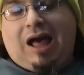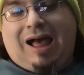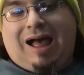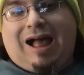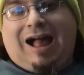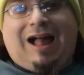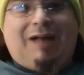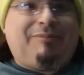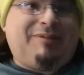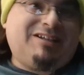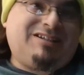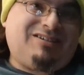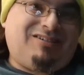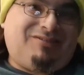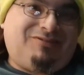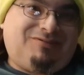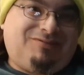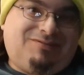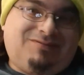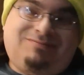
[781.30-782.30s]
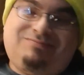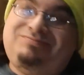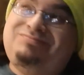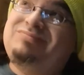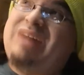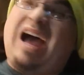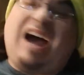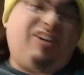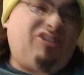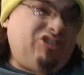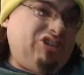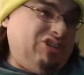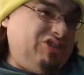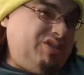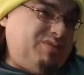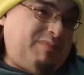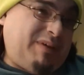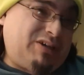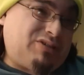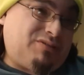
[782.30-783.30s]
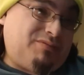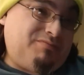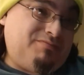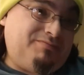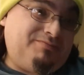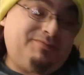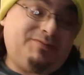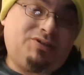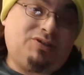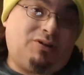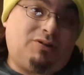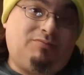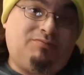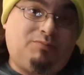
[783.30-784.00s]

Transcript: I don't use Spectrum, so